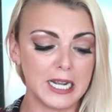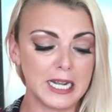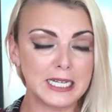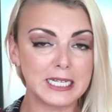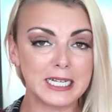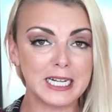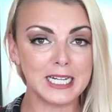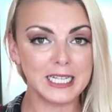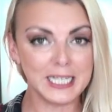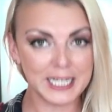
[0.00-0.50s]

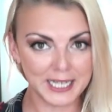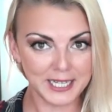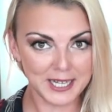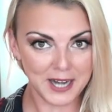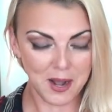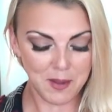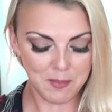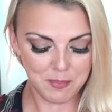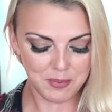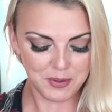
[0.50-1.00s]
and clean
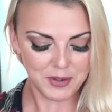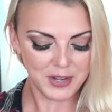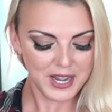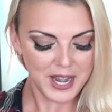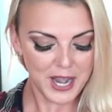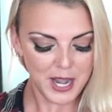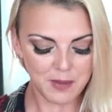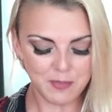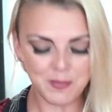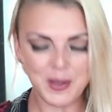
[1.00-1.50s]
up
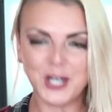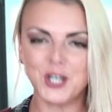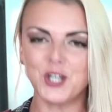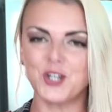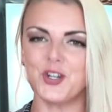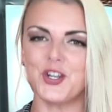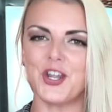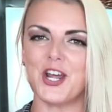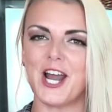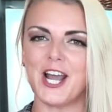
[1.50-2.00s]
and make
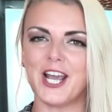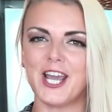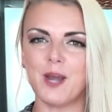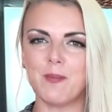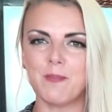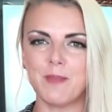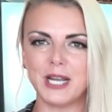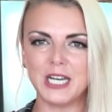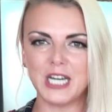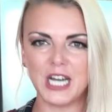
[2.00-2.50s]
sure that I
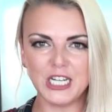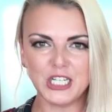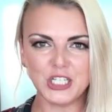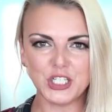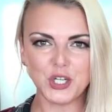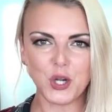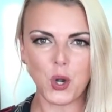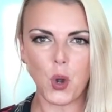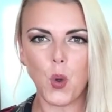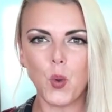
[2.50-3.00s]
get my
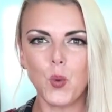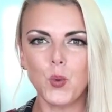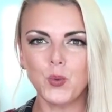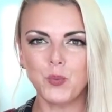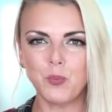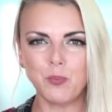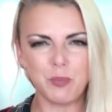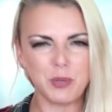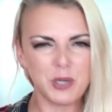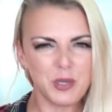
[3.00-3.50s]
nice
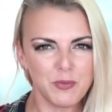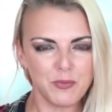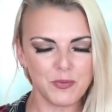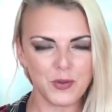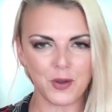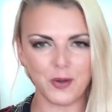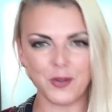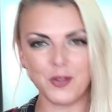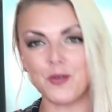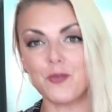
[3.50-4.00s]
cold beef
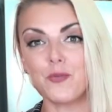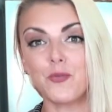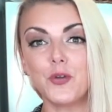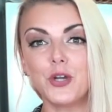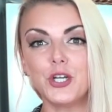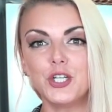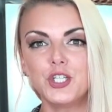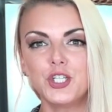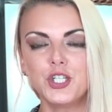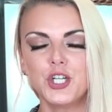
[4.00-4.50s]
out of the
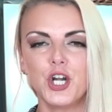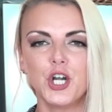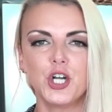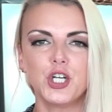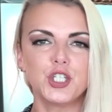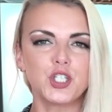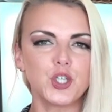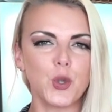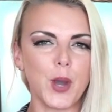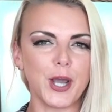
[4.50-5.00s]
fridge
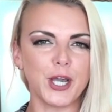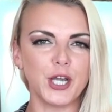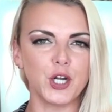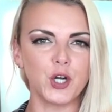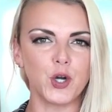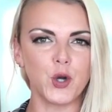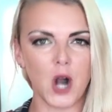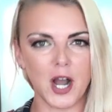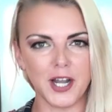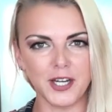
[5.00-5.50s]
so I can
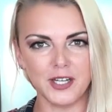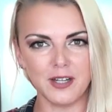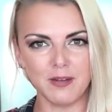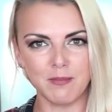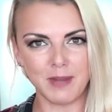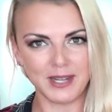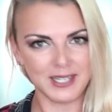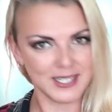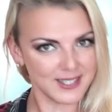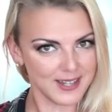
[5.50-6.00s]
grind it
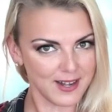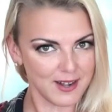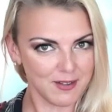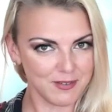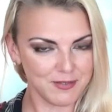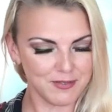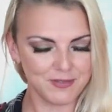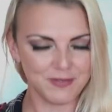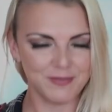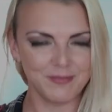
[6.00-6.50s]

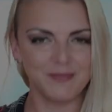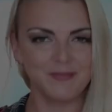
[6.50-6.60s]
myself.